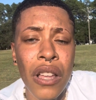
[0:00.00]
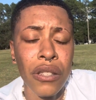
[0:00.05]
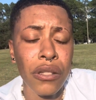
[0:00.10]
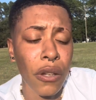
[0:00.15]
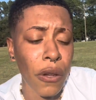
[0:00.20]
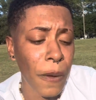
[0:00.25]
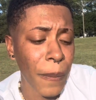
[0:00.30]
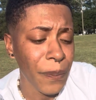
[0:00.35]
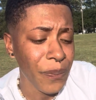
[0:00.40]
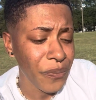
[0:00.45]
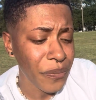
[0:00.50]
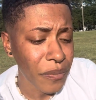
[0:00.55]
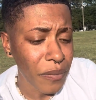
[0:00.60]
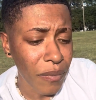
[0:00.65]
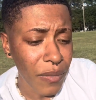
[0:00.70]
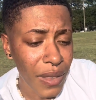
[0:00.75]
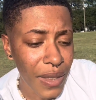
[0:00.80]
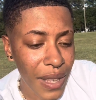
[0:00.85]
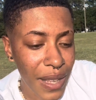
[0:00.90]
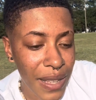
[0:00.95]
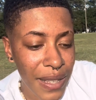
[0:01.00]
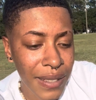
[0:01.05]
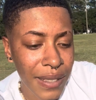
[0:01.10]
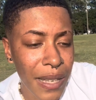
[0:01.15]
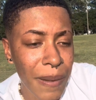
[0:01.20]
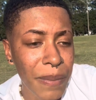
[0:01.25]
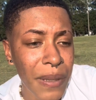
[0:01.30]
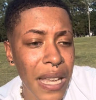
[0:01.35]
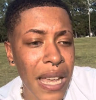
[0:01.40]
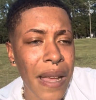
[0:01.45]
So
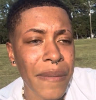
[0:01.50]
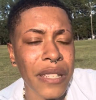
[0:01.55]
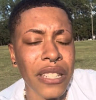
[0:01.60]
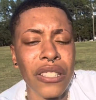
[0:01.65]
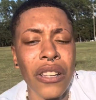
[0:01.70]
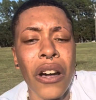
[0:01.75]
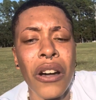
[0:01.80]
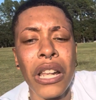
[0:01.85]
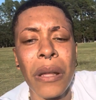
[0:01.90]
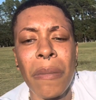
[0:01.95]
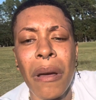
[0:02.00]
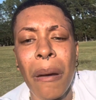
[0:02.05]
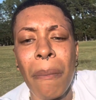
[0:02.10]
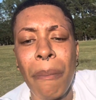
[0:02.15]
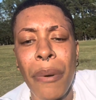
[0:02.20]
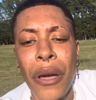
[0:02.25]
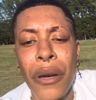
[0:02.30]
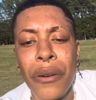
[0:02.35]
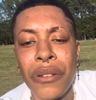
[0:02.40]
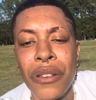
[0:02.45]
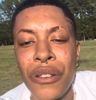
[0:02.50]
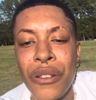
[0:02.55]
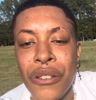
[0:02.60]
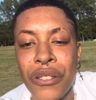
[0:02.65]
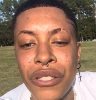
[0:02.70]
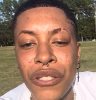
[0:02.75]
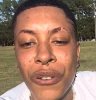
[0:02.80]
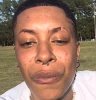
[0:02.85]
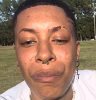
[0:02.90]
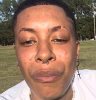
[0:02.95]
sometimes it's all about building
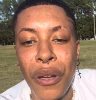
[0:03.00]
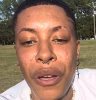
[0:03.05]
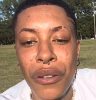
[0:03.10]
yourself.